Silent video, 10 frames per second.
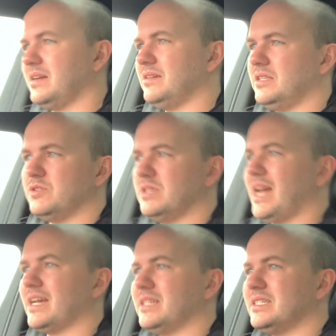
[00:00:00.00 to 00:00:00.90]
There's only
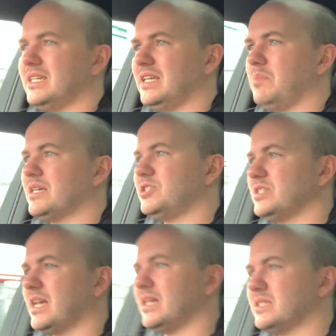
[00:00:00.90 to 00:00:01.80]
I can see it, the passengers
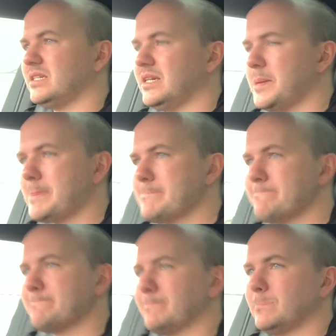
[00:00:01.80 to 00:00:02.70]
can't see it,
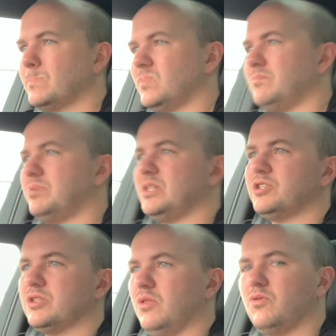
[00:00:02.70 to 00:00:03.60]
but it
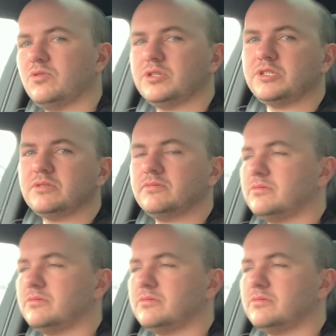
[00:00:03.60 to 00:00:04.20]
just looks